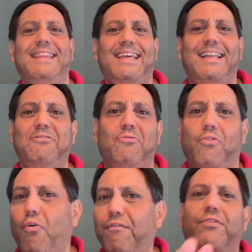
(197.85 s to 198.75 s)
then
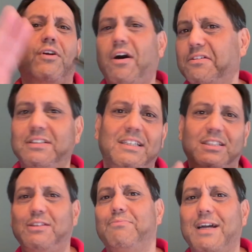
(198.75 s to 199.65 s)
overall
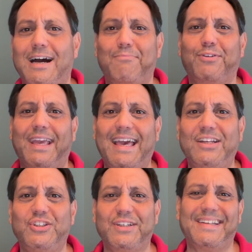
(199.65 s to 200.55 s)
system
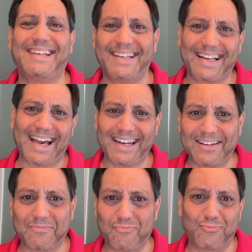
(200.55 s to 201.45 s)
comprehension kind
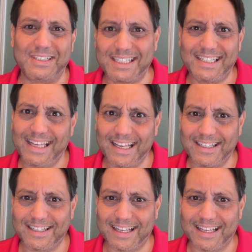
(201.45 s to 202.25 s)
of recedes.